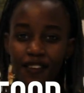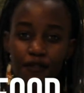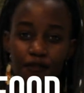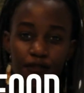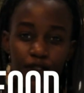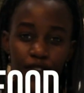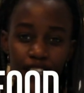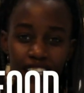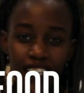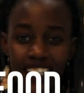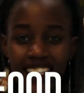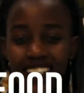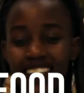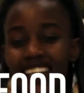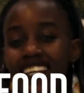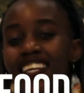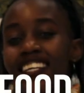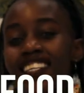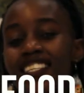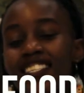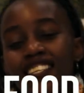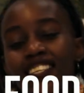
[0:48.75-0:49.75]
food.
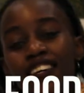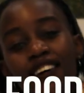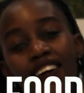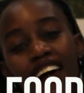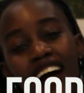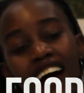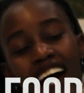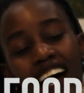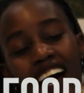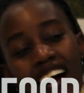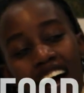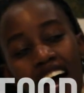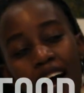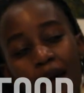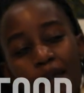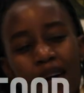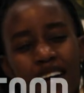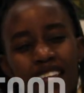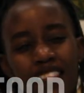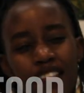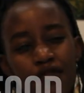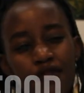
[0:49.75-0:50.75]
So,
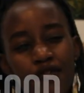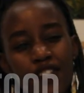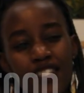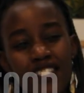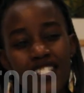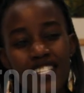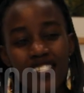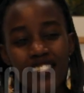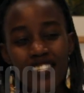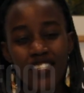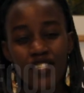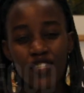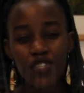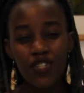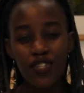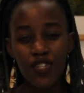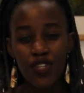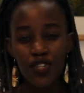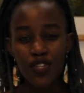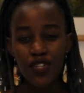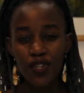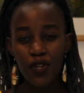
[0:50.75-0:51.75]
among the first things that you
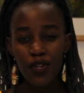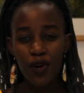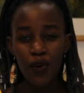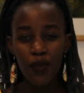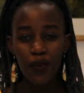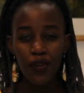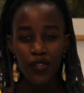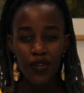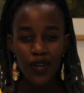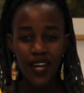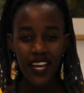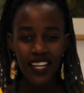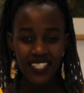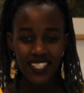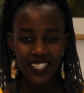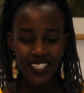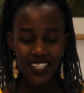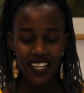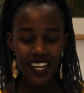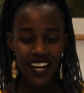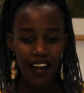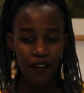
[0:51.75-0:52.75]
should know when you
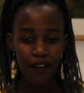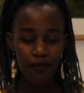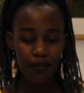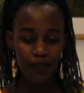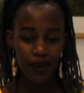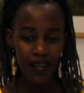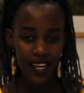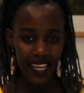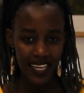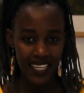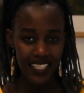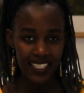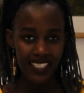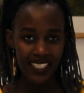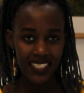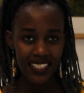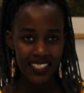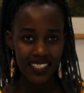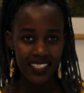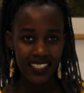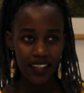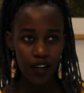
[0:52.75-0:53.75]
enter a
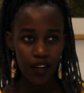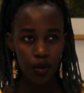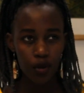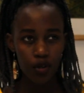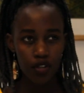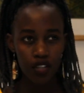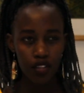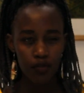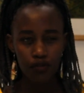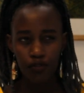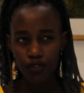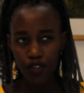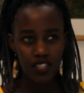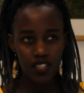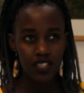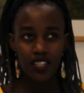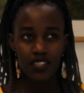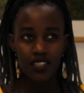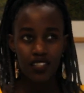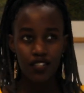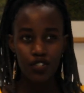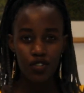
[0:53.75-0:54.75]
place, or the first
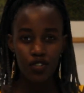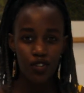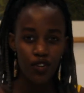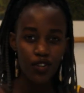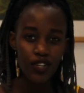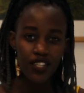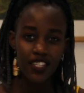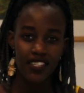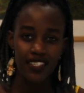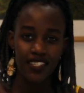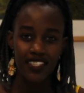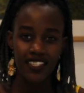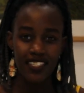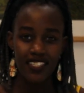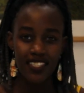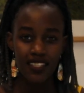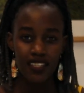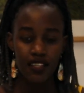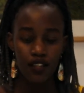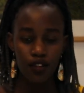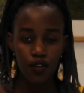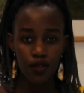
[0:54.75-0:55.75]
things that you notice
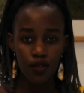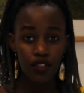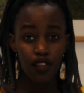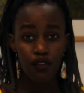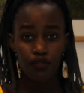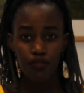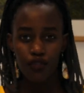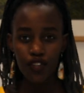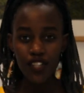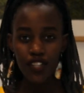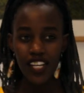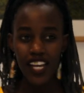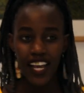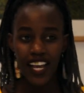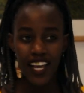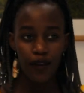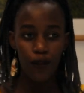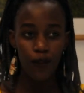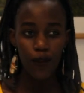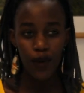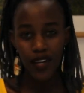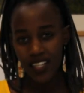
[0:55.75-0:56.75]
is, you know, the food.
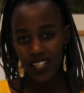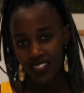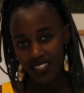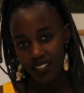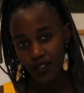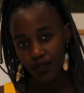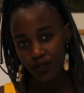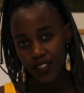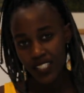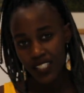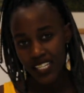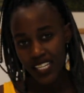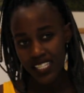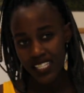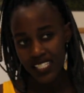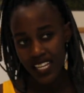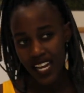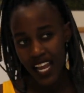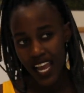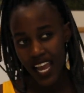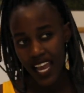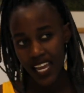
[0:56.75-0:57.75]
Like, what does the food
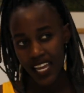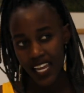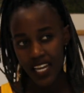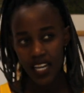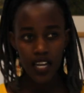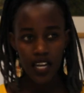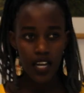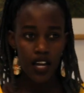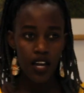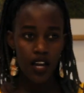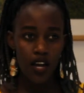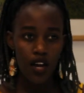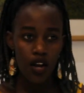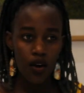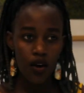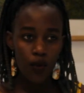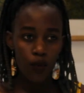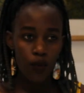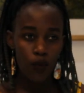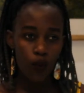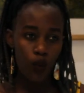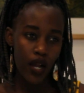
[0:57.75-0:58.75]
taste like?
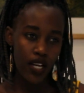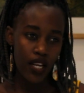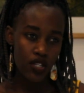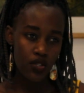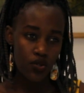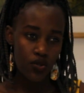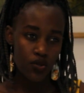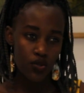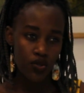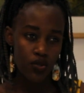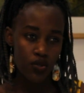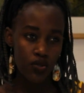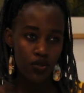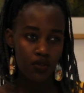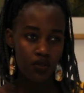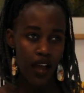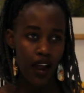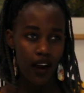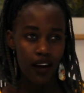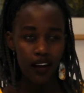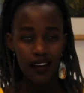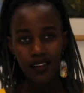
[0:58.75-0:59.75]
What
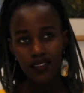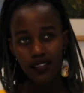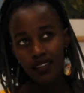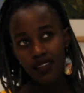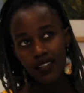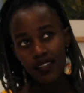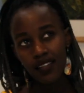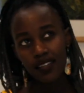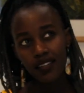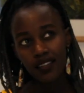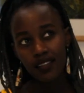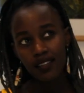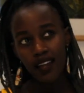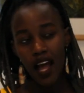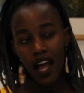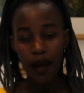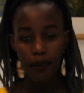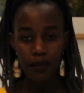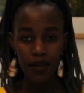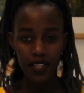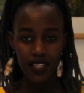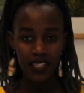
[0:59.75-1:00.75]
are their
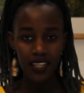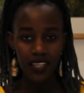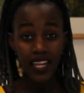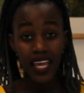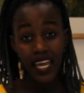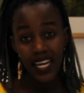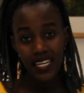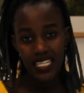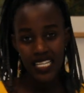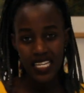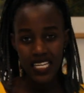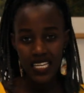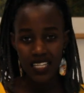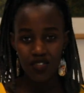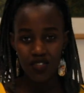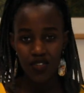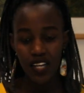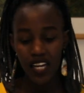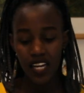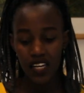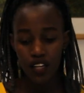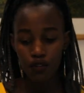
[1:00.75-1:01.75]
habits and
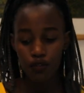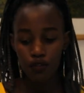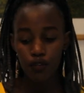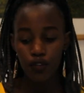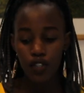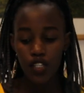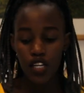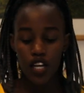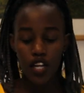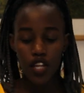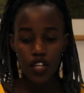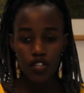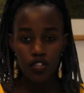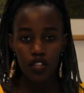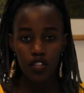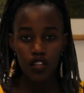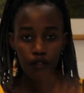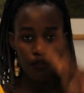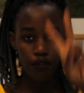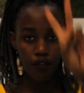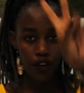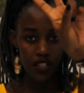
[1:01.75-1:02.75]
etiquette regarding food? So
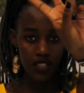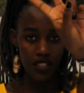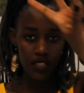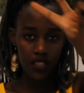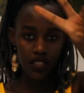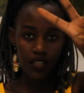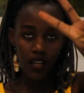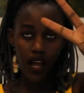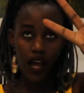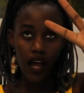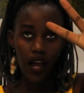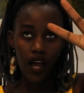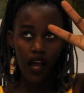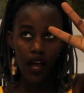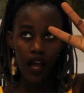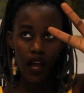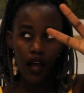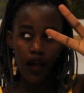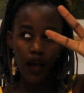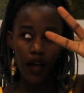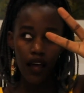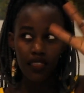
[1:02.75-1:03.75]
the first,
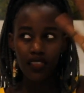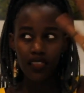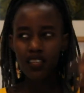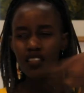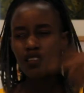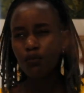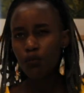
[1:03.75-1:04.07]
I think